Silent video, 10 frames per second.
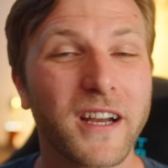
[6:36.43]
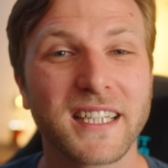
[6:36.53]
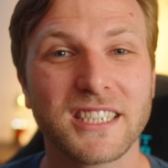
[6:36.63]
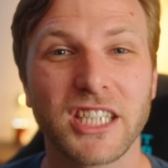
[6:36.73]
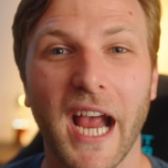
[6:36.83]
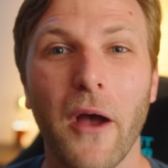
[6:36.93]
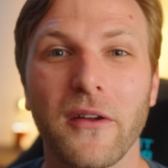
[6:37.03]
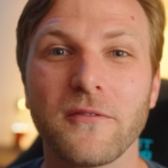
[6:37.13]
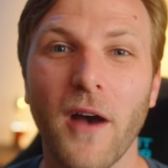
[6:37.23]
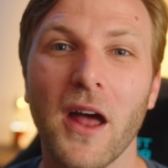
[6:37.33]
forget to check out
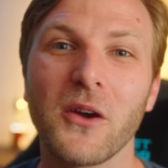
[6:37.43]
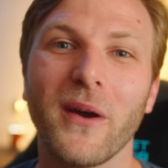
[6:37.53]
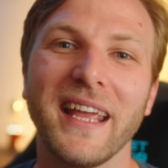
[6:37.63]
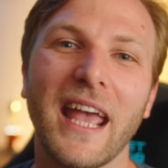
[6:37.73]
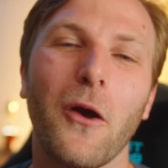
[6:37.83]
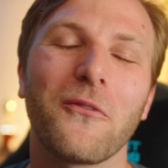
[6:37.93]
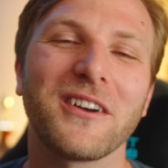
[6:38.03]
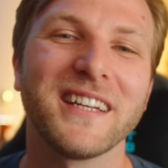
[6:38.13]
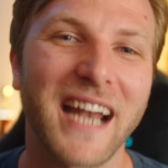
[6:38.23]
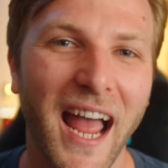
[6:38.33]
Envato and get over
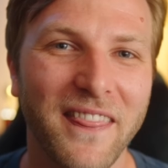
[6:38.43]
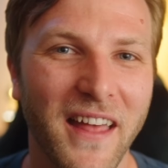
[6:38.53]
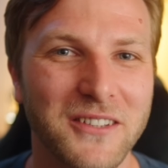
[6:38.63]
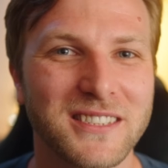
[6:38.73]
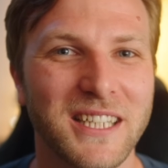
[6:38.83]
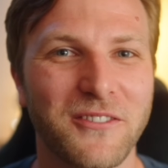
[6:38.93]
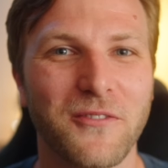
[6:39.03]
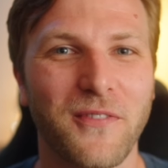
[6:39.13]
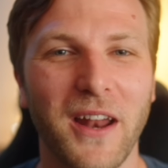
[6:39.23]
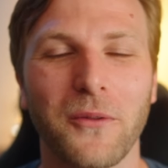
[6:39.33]
9,000
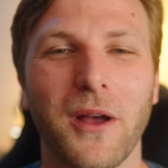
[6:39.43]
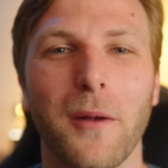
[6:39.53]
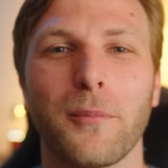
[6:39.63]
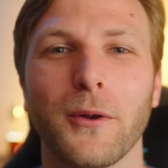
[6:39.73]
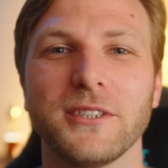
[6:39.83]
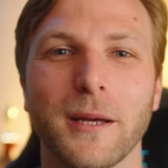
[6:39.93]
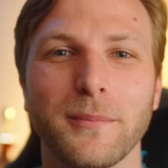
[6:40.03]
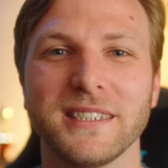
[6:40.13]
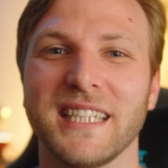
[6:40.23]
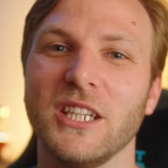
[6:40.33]
different Final Cut Pro
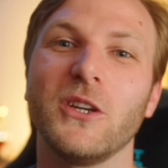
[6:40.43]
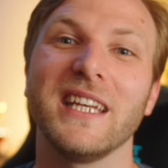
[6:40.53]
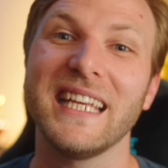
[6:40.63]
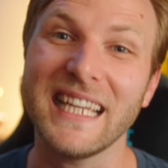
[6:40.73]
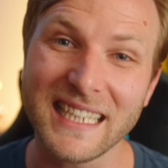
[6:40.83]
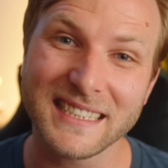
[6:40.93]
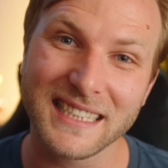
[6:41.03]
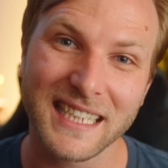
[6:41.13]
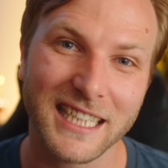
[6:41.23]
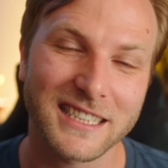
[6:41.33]
templates that you can
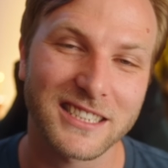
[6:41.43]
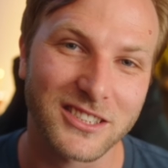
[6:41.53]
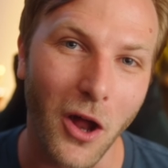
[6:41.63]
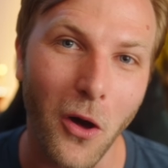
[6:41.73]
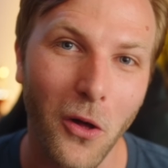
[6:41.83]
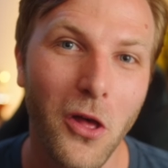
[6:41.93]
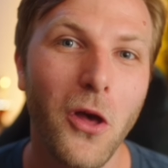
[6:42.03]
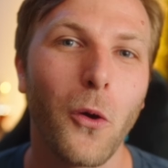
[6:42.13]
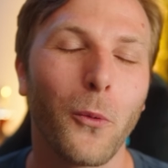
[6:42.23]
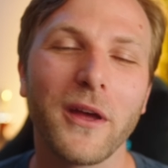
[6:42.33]
easily install
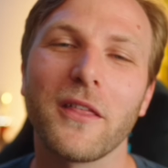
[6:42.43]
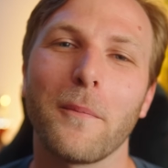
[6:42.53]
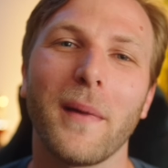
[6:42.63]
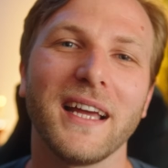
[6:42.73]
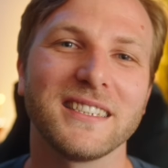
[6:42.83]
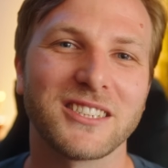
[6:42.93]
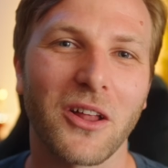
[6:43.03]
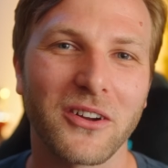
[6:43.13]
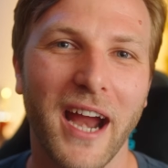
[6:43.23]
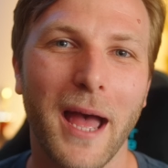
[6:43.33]
with my
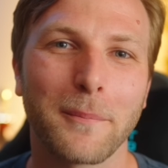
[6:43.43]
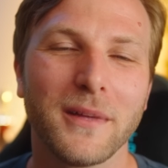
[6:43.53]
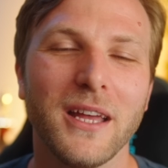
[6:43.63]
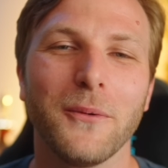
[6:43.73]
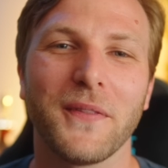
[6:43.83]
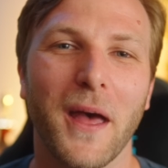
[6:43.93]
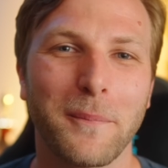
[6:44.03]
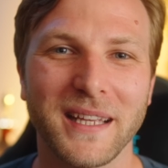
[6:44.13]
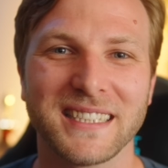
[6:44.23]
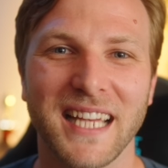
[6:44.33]
installer app. That
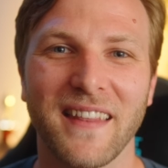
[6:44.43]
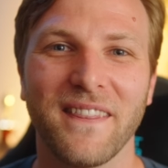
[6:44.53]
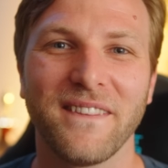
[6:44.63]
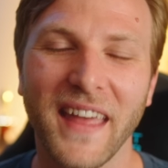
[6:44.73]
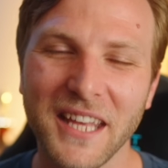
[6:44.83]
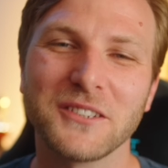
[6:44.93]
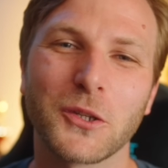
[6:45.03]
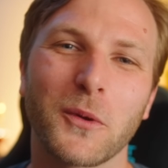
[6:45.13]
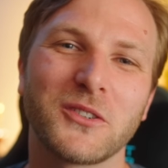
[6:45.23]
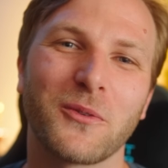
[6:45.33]
being said, thank you
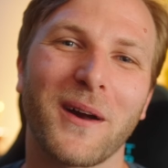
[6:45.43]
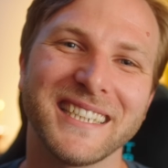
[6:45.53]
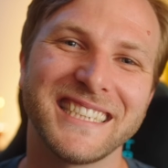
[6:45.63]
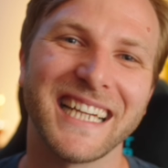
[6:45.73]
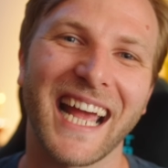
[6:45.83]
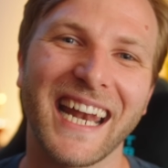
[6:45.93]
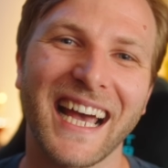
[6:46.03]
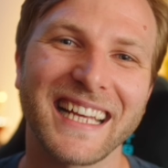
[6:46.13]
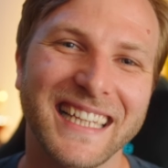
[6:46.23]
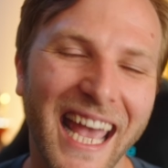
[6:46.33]
so much for watching, and
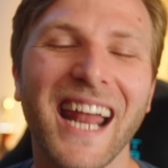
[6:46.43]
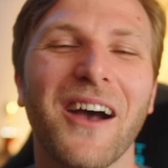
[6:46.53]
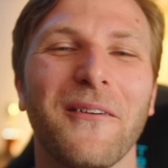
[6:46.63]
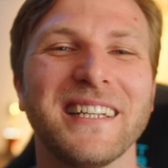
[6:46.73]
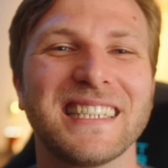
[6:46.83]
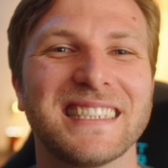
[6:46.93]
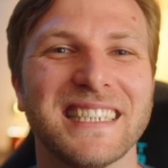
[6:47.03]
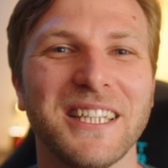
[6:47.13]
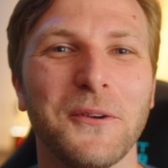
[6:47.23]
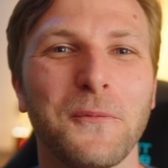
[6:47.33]
I cannot wait to
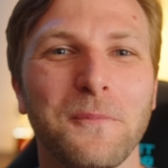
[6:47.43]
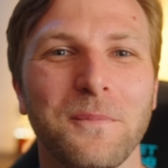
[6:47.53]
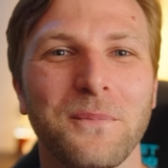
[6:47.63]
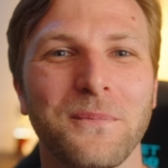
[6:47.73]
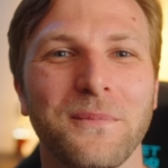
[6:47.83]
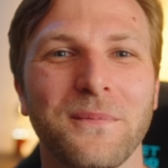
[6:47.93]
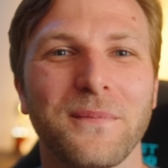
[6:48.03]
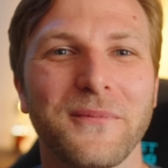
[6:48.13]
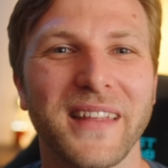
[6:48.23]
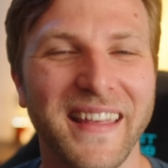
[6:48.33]
see you
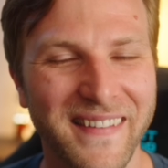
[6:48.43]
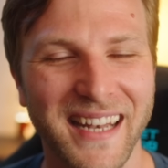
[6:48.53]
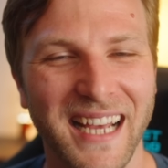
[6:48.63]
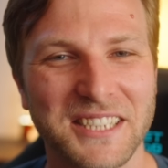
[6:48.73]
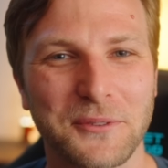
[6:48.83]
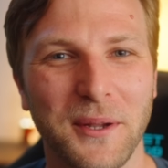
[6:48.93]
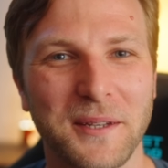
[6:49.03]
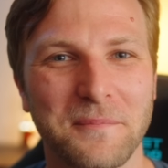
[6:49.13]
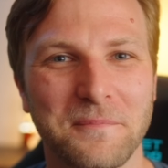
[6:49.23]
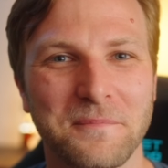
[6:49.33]
in the next one.